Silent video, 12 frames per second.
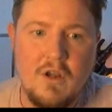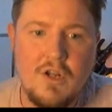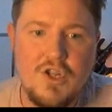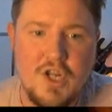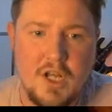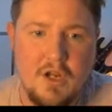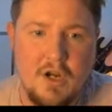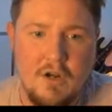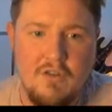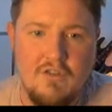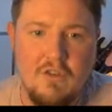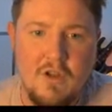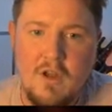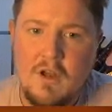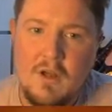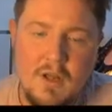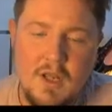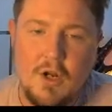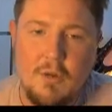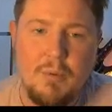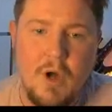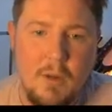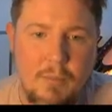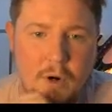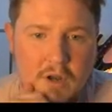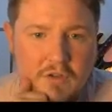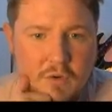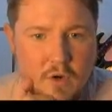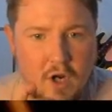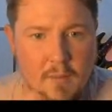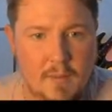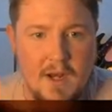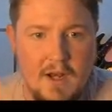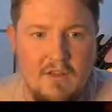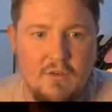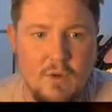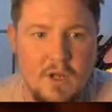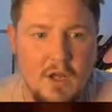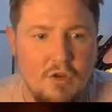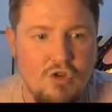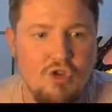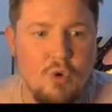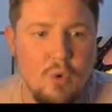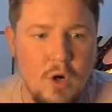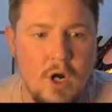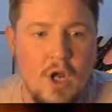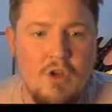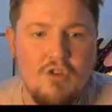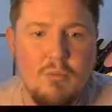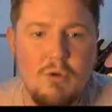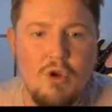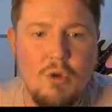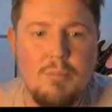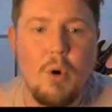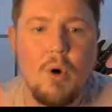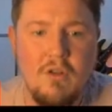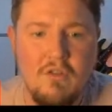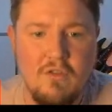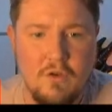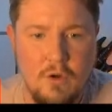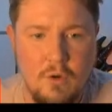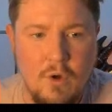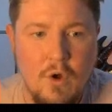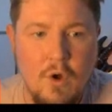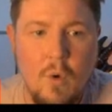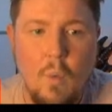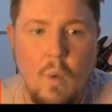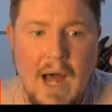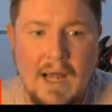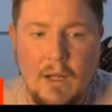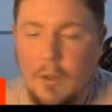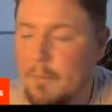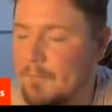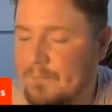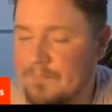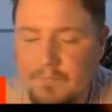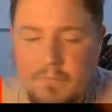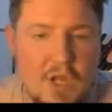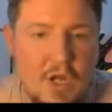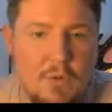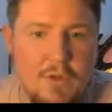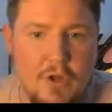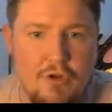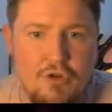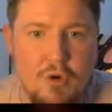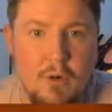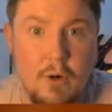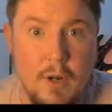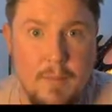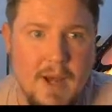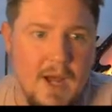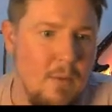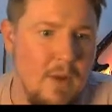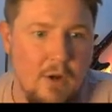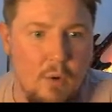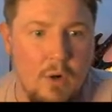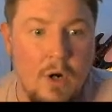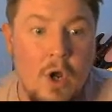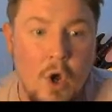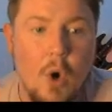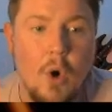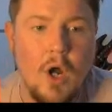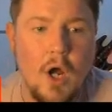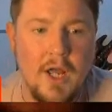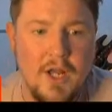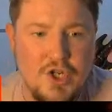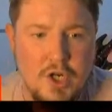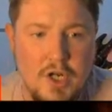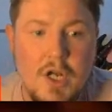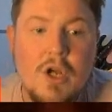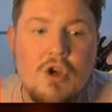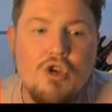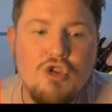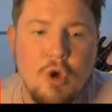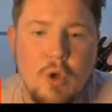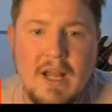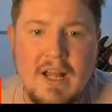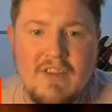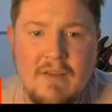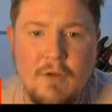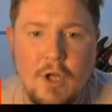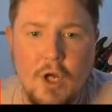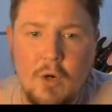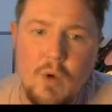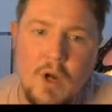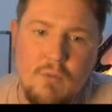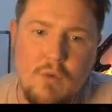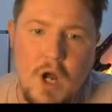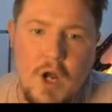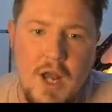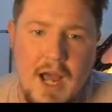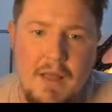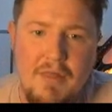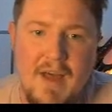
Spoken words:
Jalen Hurts, Brock Purdy's going to come in and he's going to score some good points for you while, the other two are on a bye week or are injured. So let's have a look. We're in round 9.